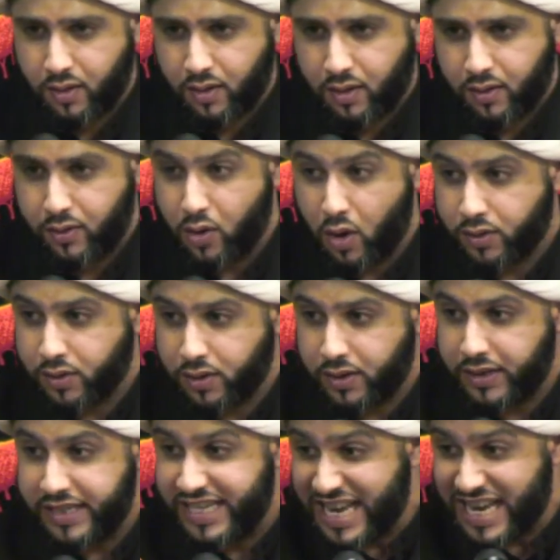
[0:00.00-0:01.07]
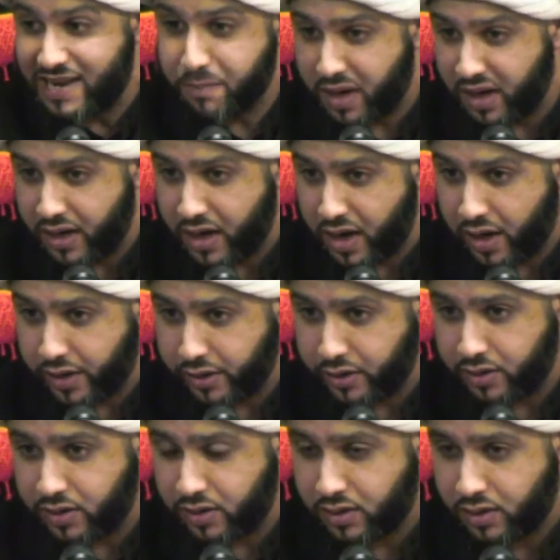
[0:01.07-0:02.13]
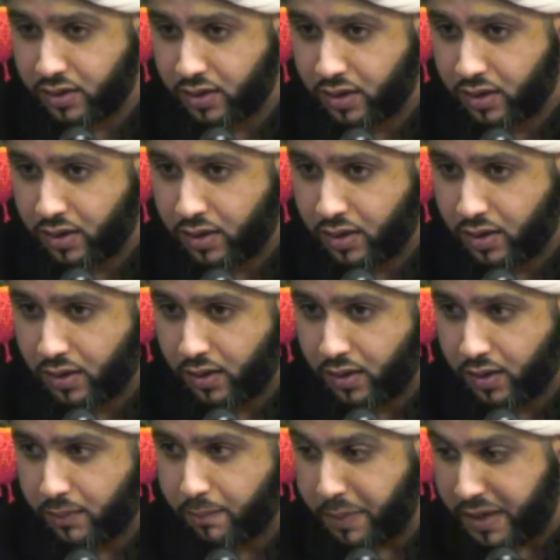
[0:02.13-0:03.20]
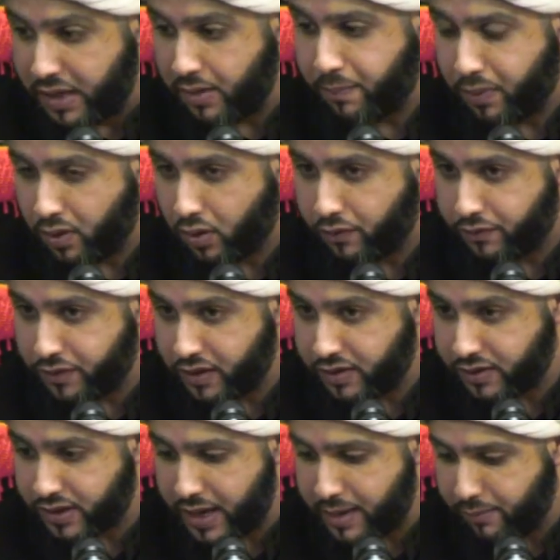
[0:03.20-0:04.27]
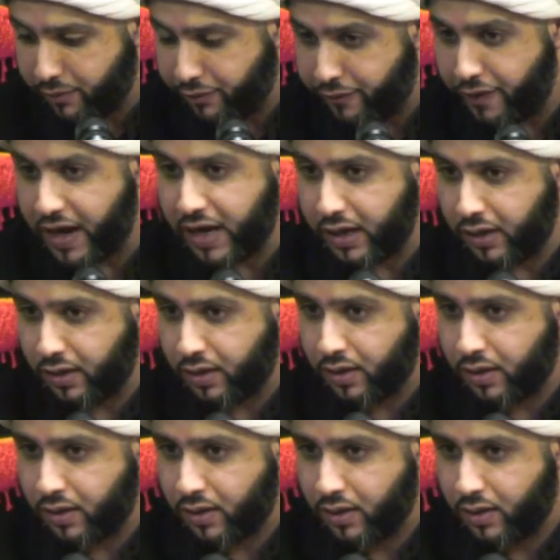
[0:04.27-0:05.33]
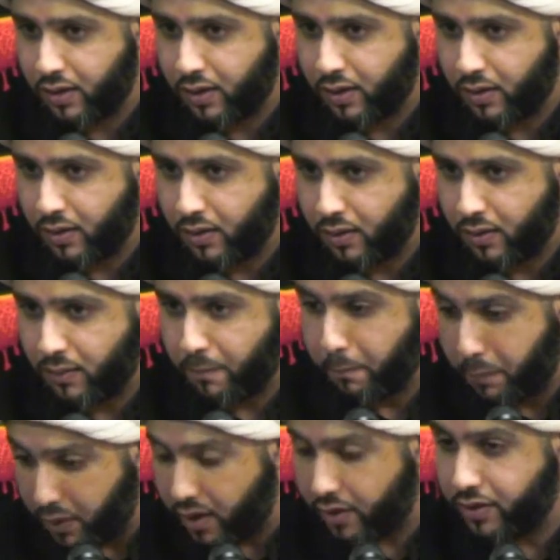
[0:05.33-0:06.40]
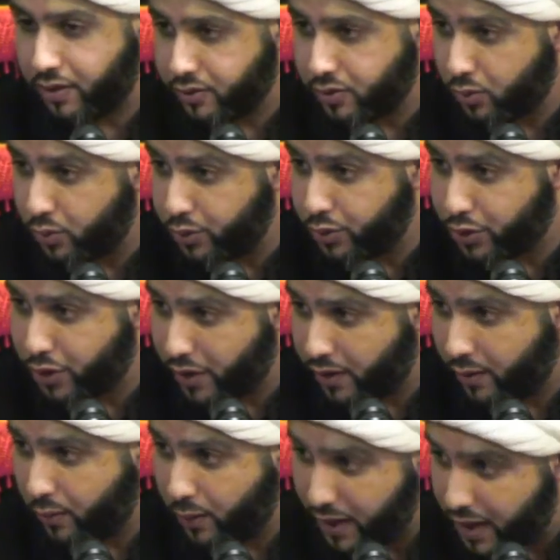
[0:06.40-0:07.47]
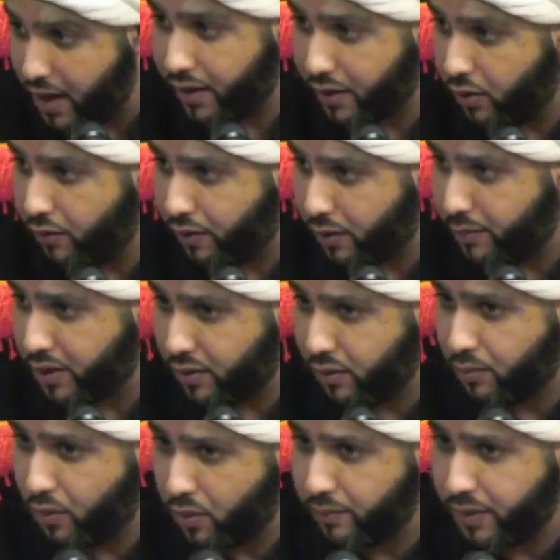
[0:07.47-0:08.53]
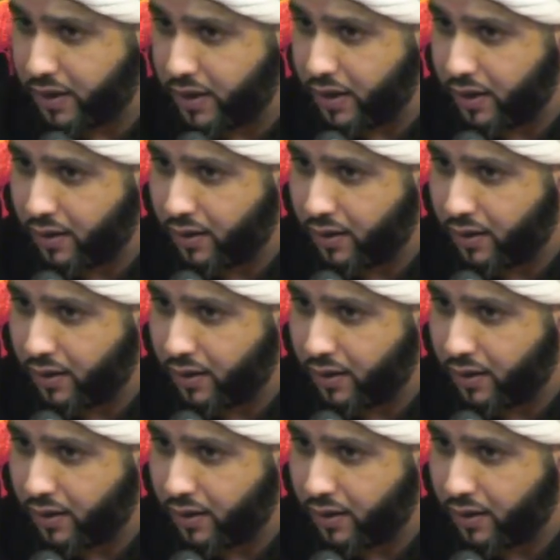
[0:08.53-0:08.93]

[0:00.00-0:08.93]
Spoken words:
not demonize people of the same faith, brothers who share wilayah of Amirul Mu'mineen.